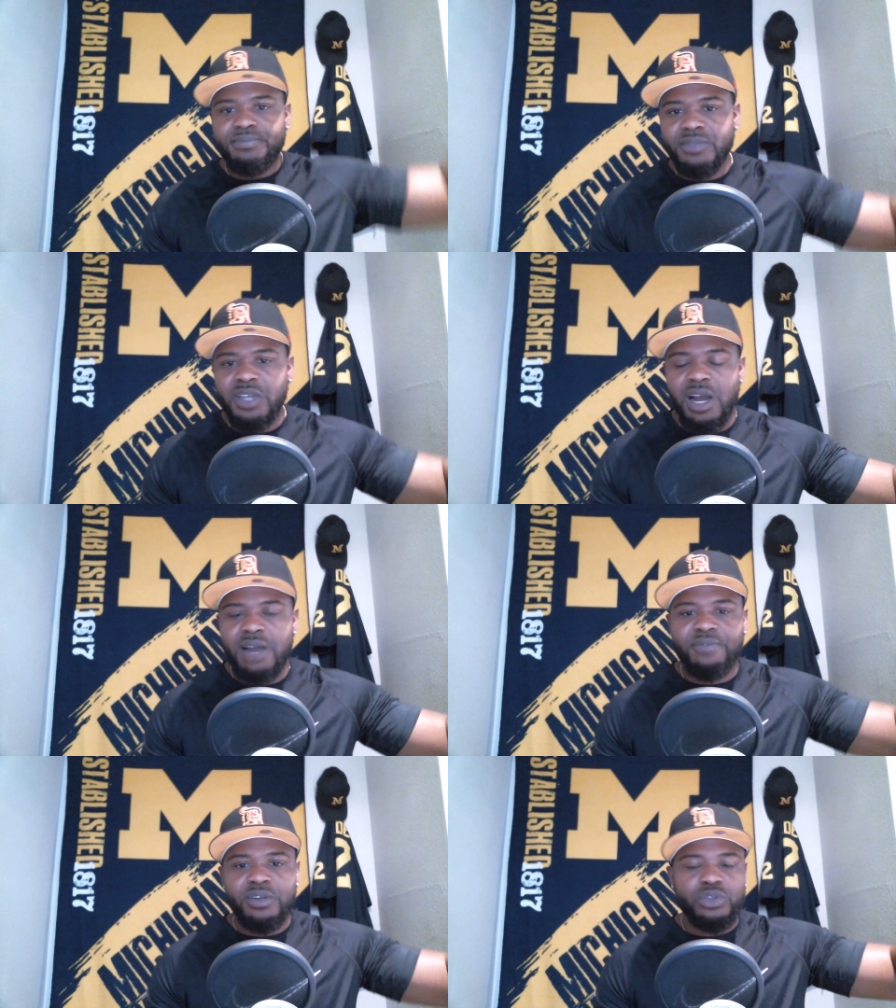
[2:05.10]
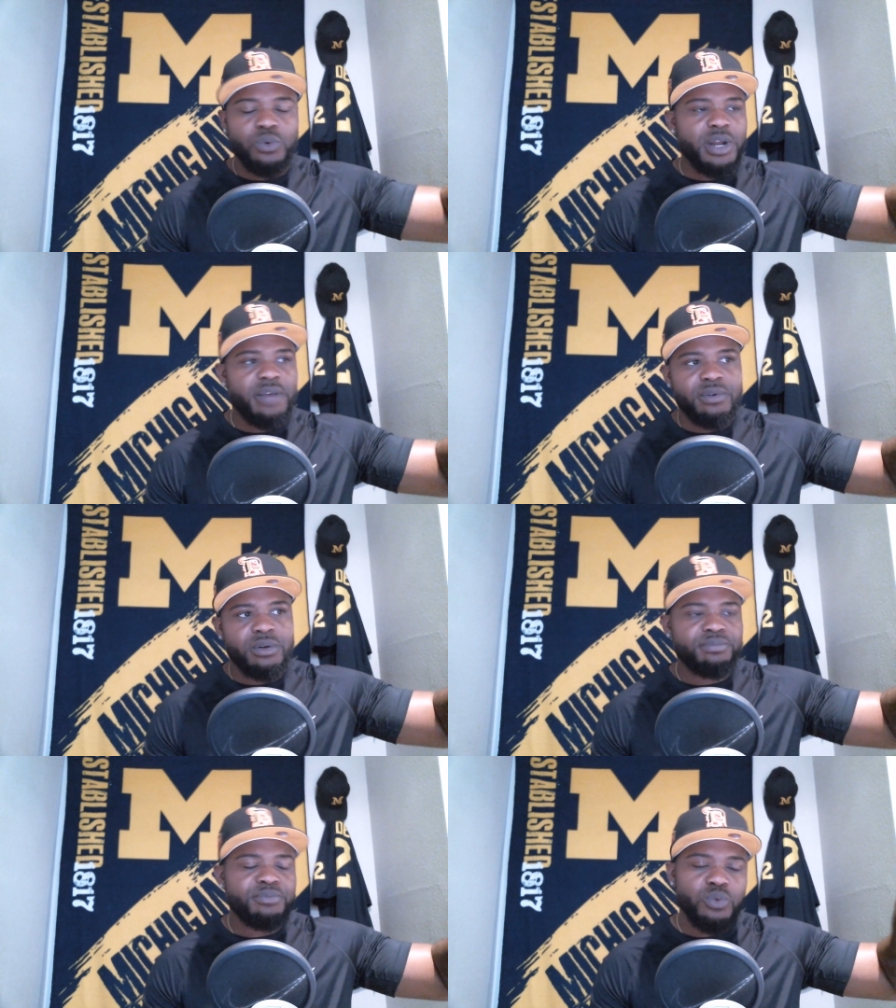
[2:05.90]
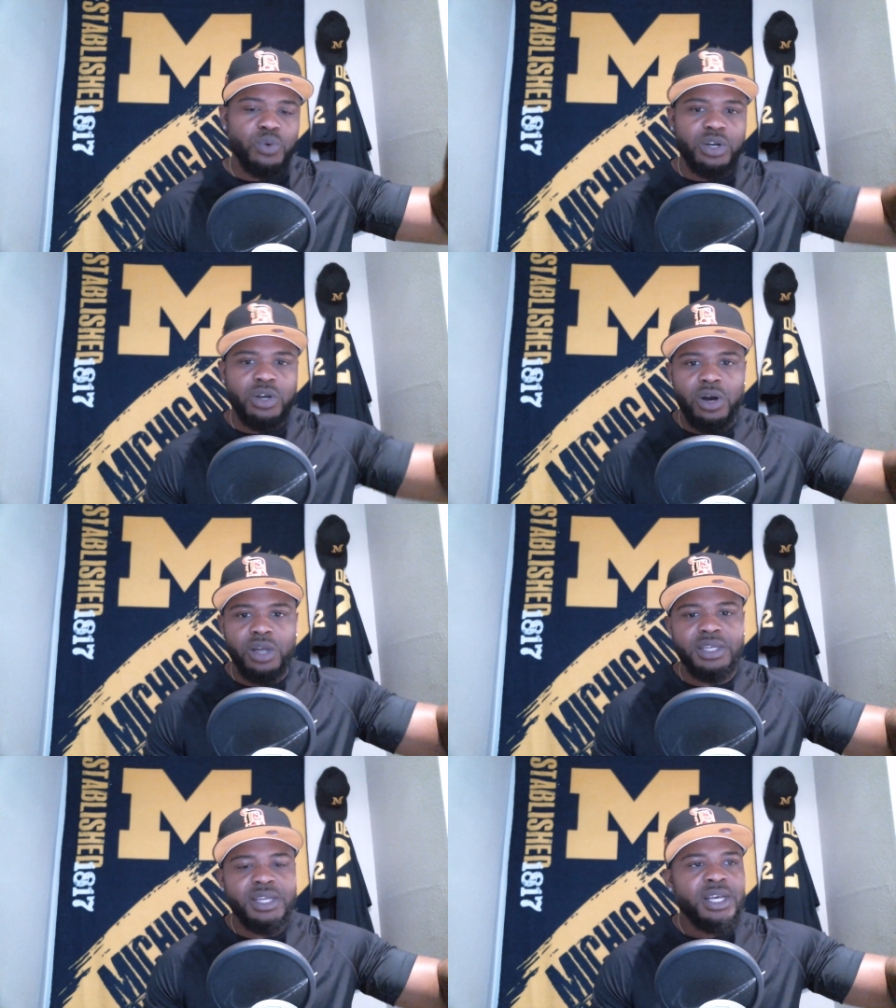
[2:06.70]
conference, or whatever you want to call it.